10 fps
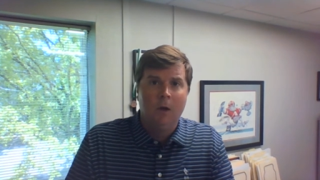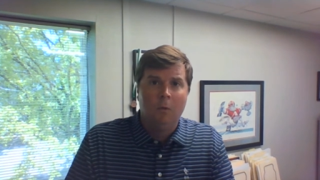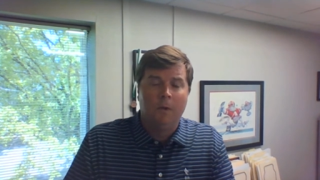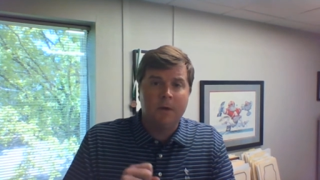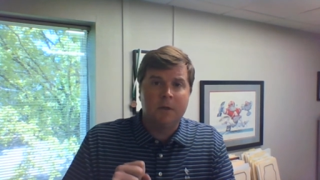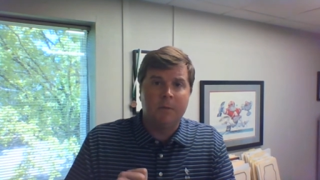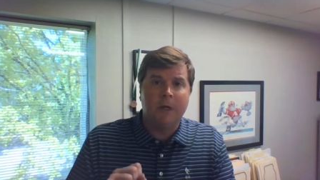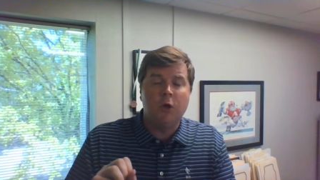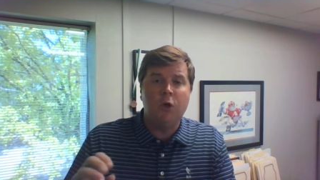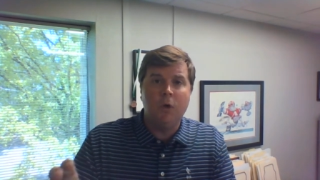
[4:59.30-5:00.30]
well, there's going to
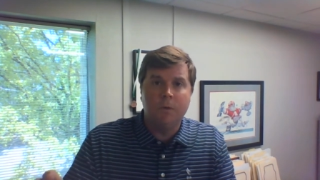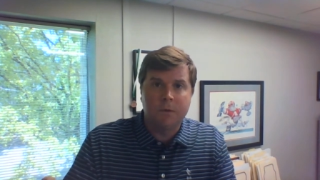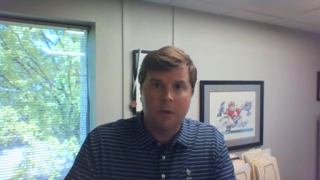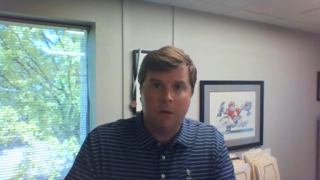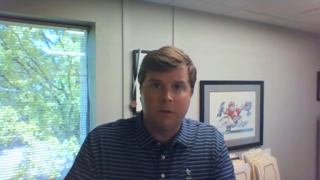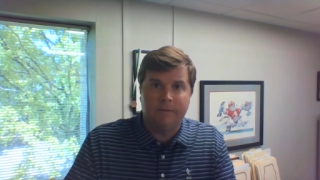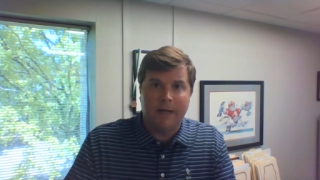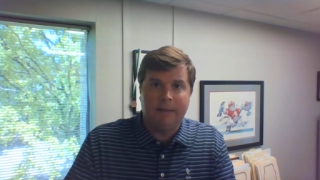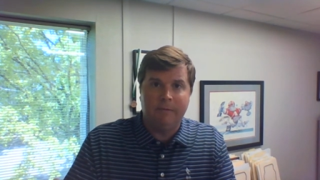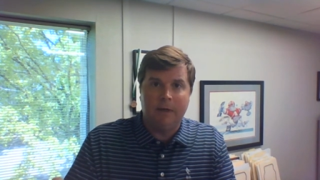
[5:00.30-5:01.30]
be a huge surge of
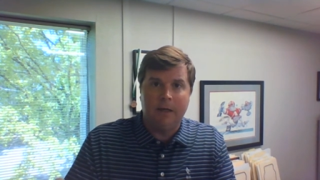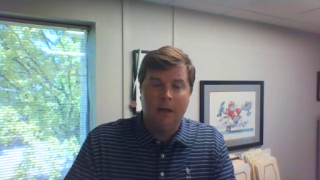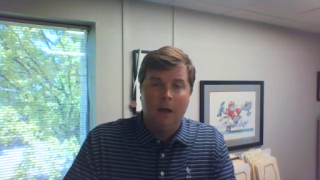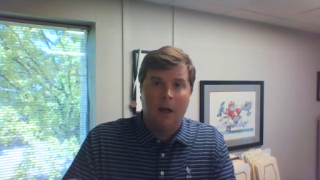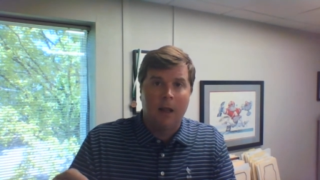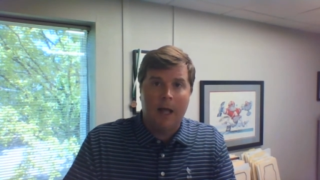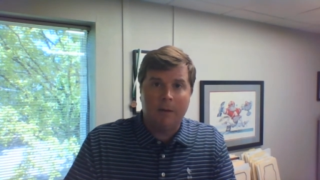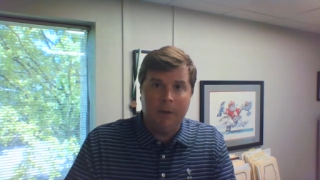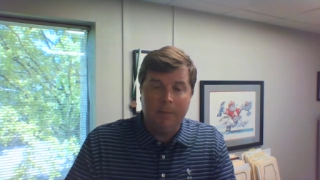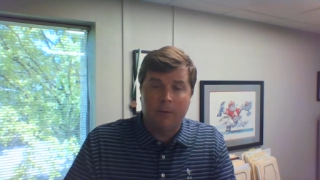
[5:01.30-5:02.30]
activity. A lot
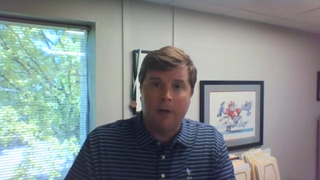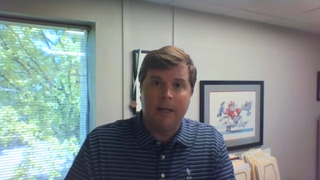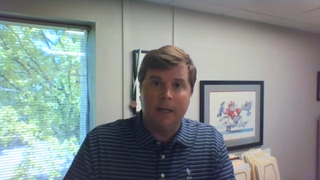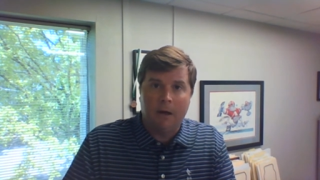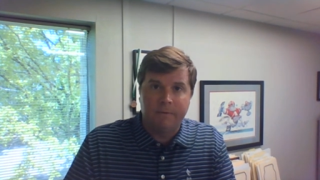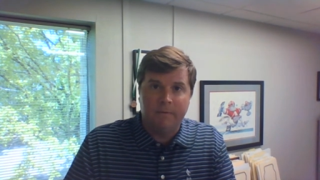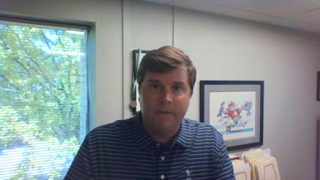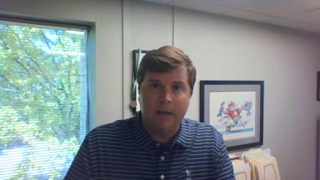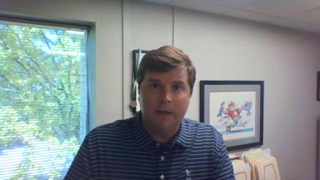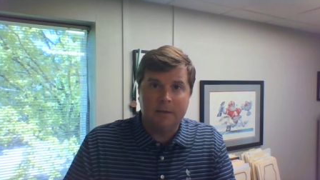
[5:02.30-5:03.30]
of people are going to get off the
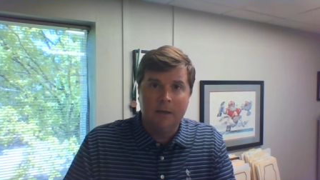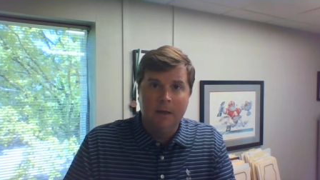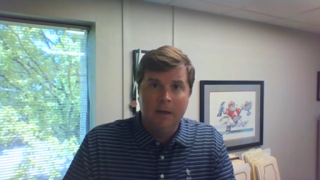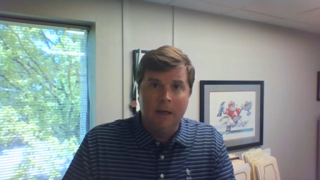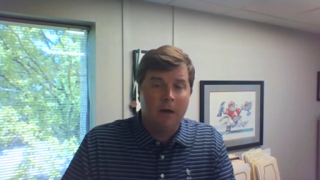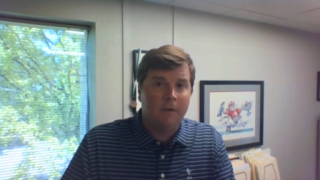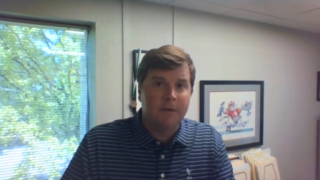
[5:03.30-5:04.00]
fence, and all